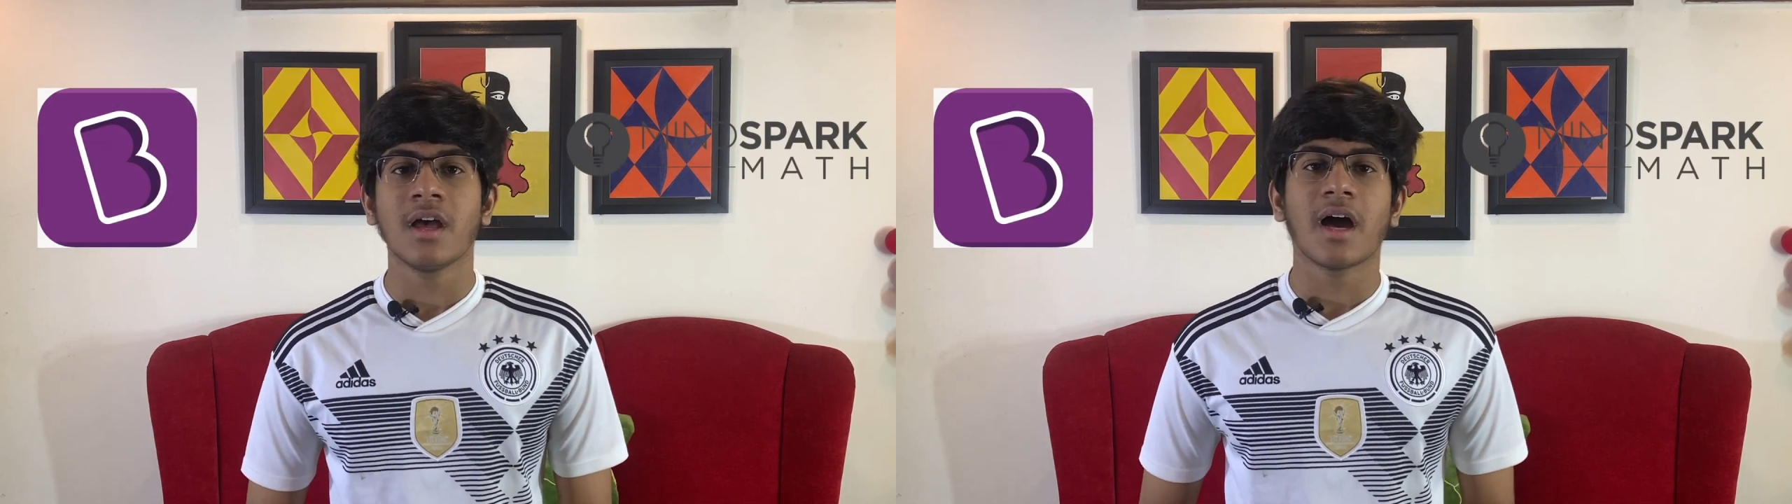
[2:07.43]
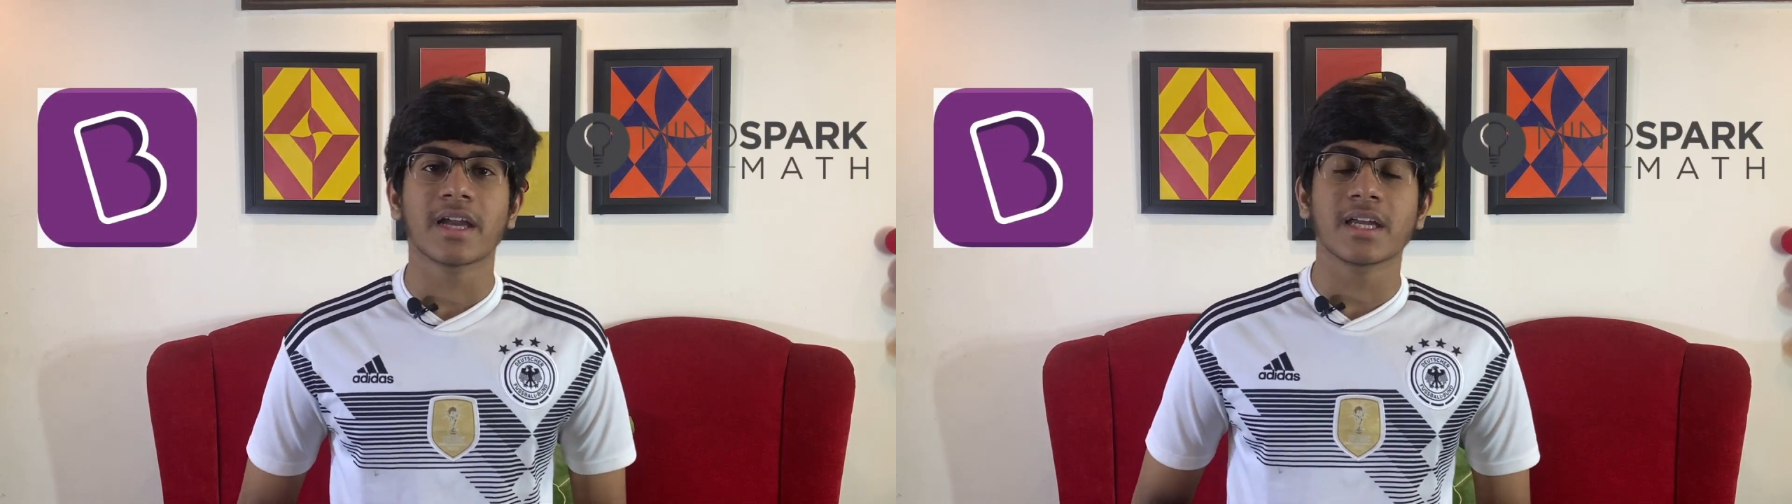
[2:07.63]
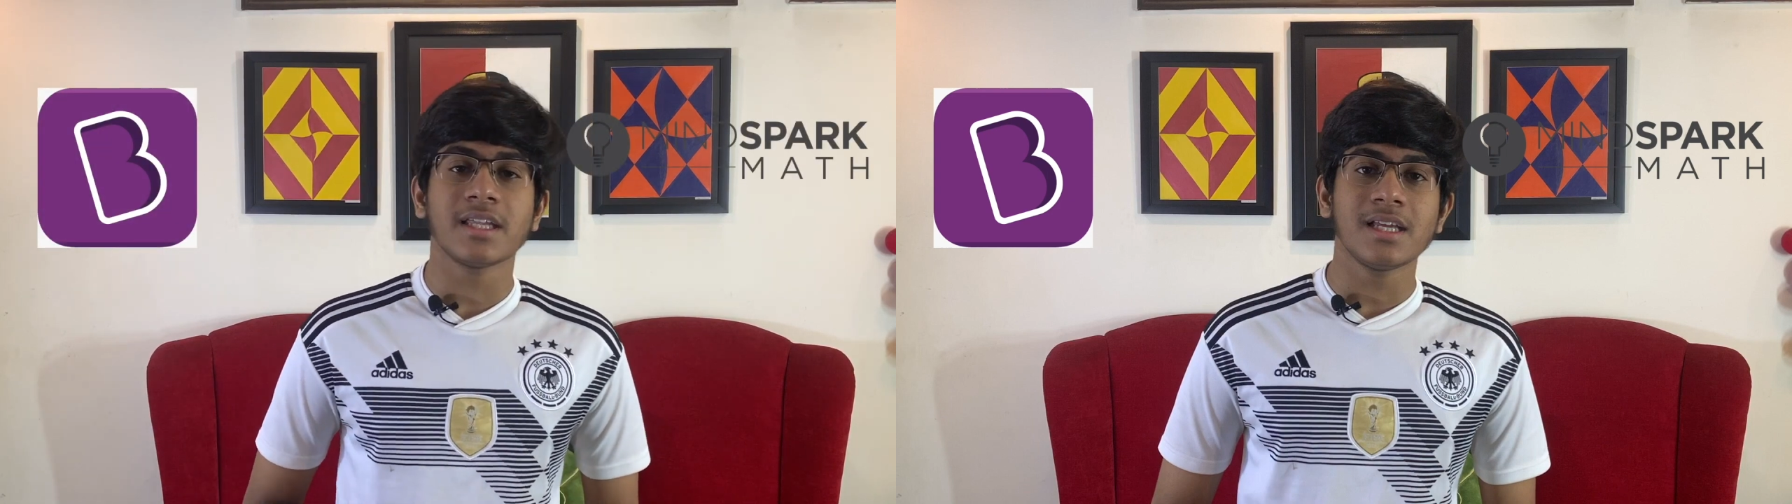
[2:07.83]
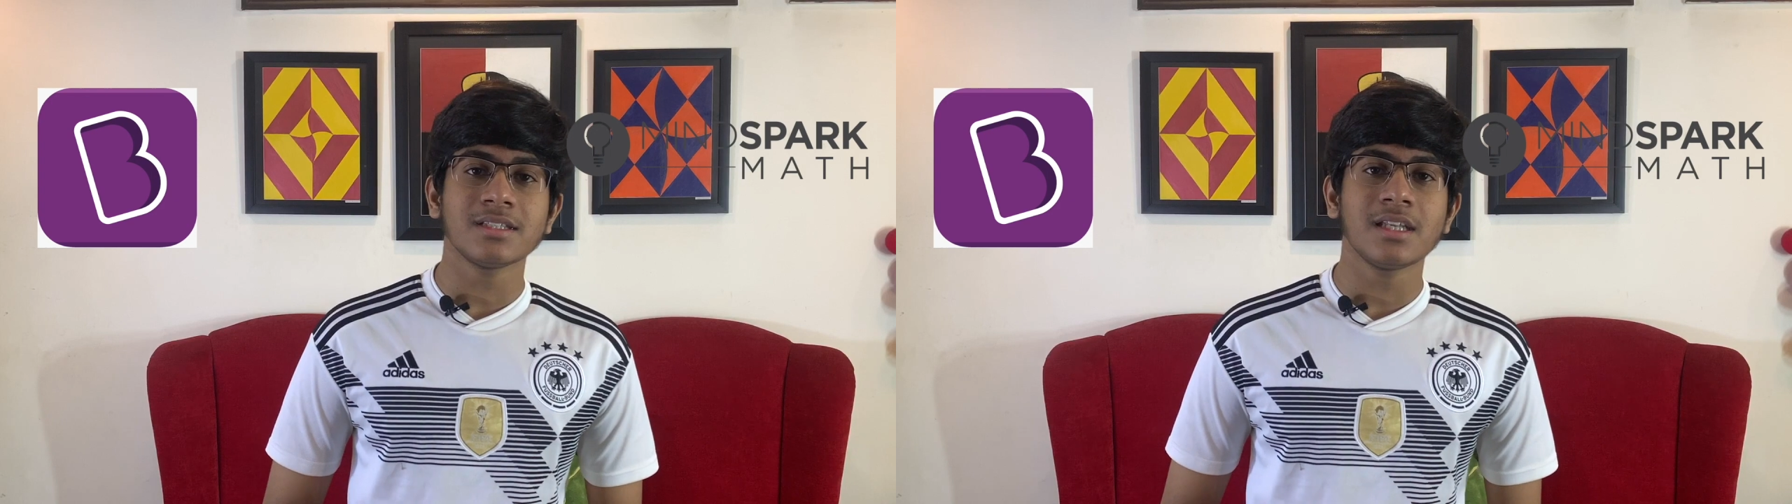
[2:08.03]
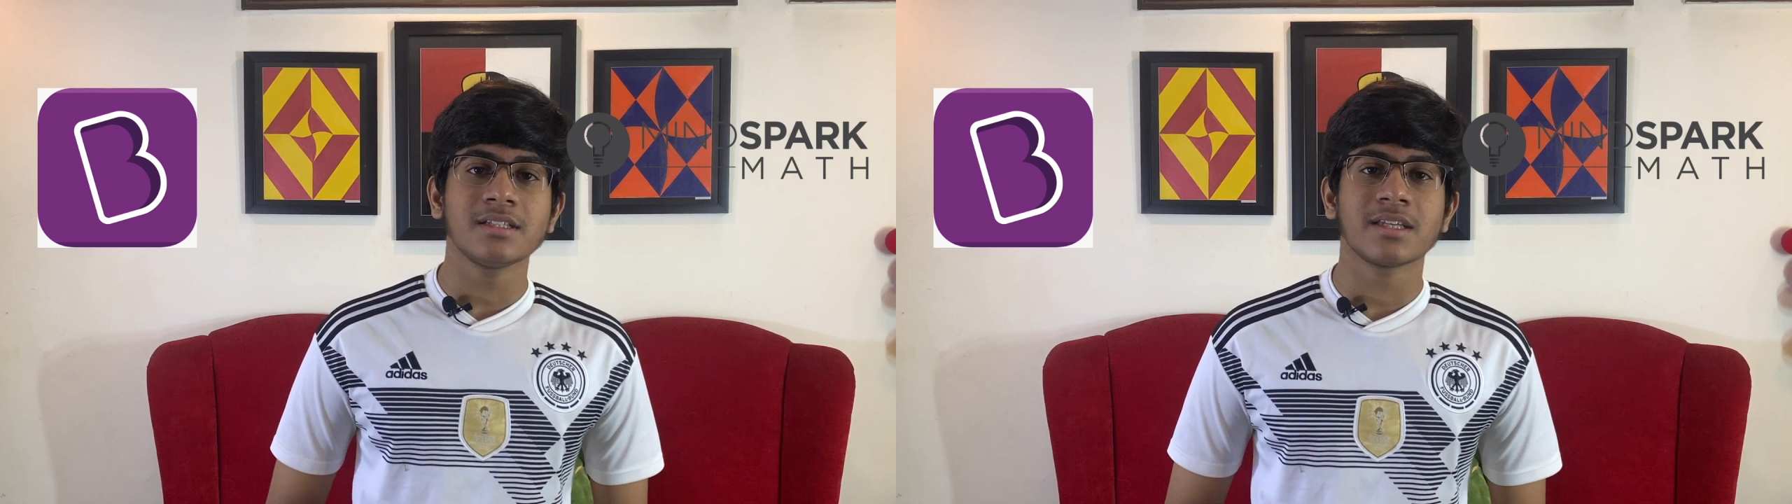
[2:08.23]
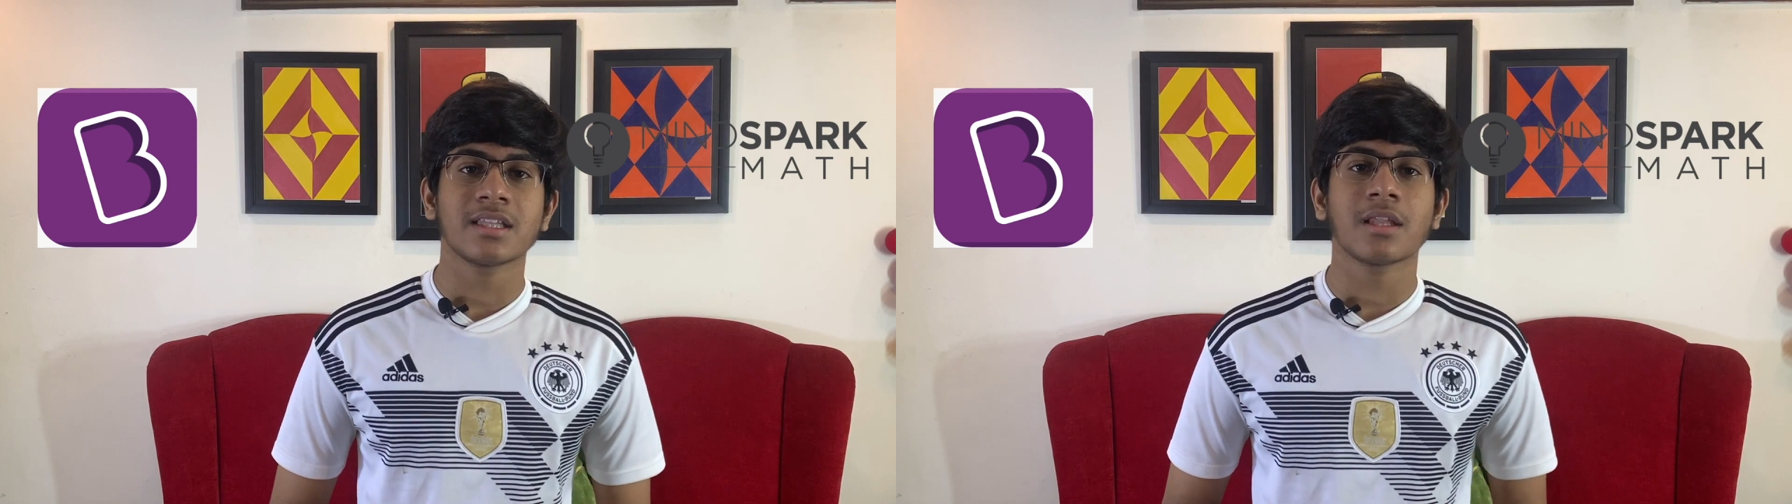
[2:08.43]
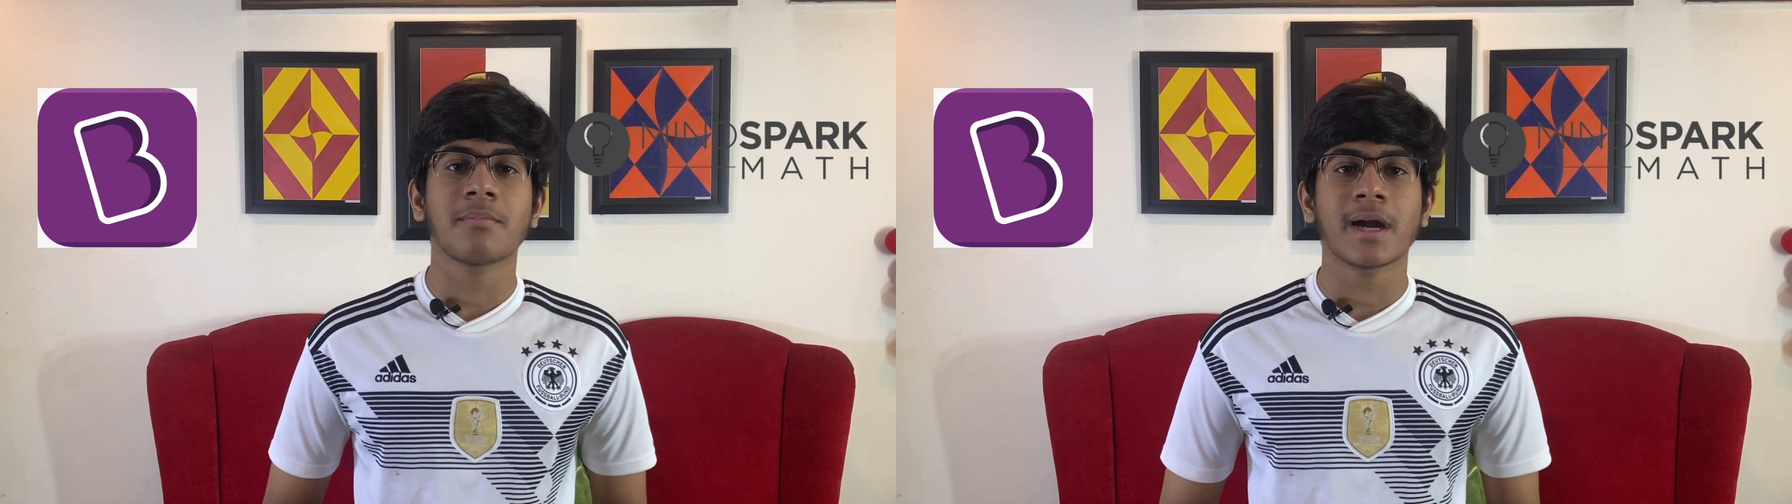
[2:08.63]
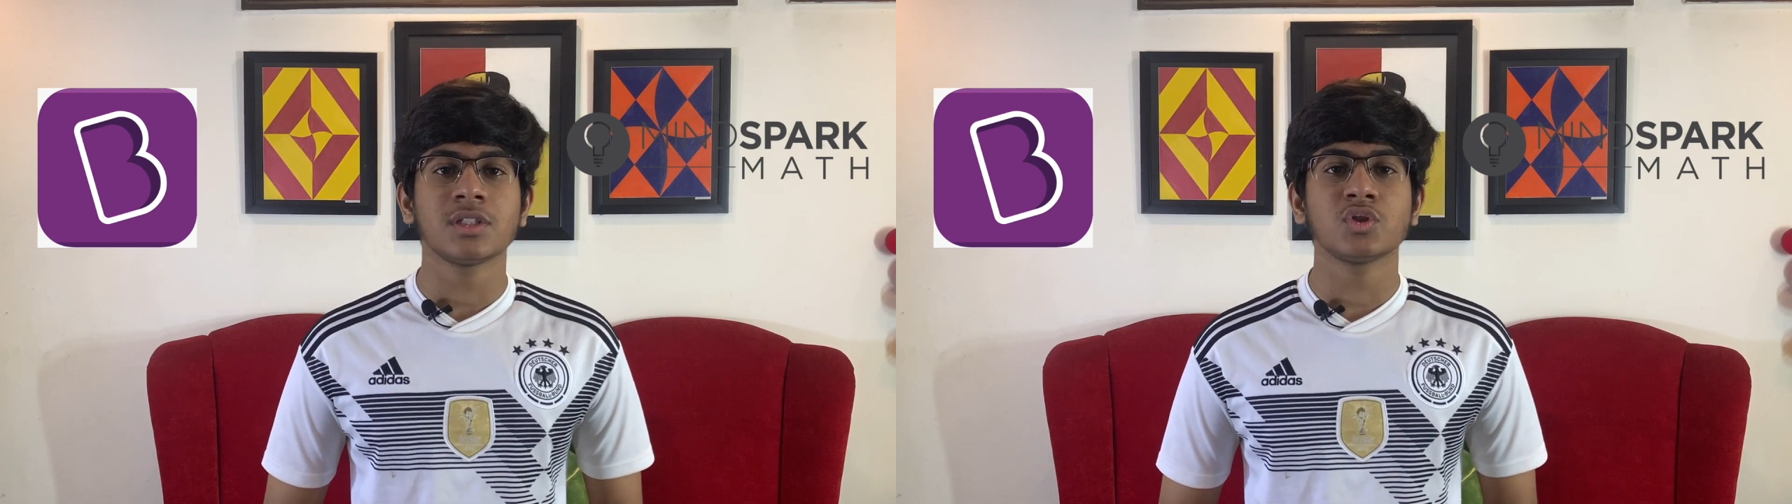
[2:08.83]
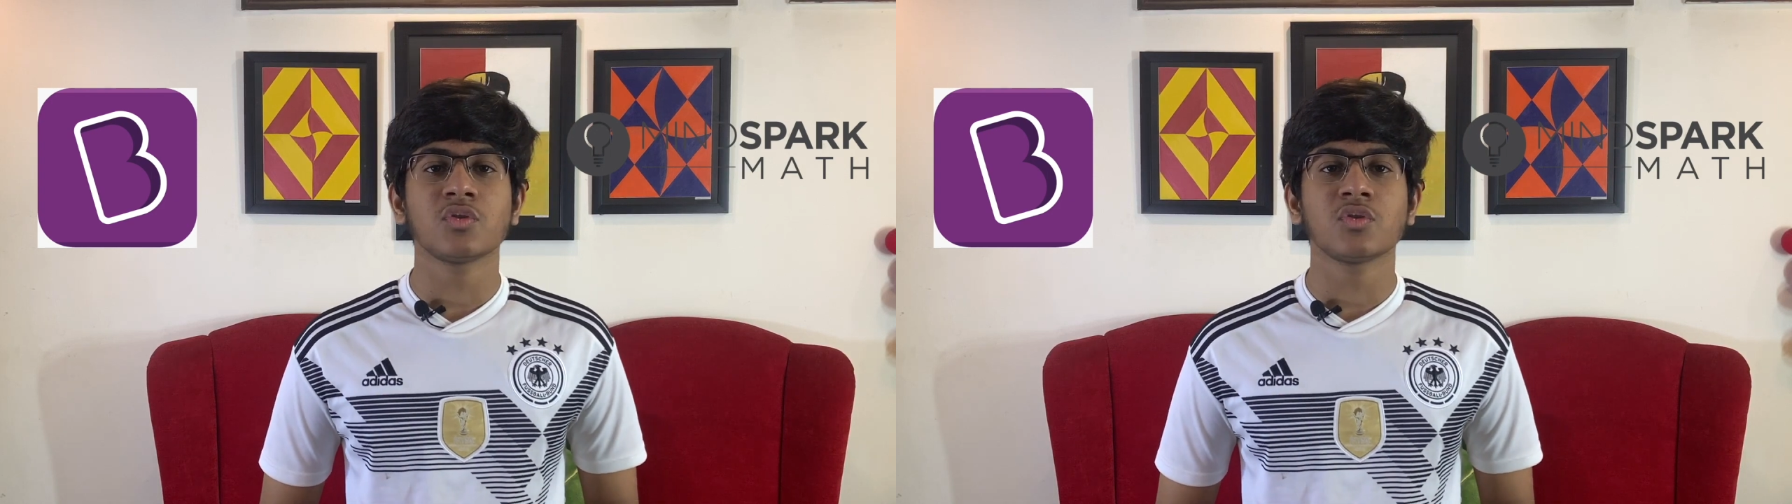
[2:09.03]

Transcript: I can easily say that Byju's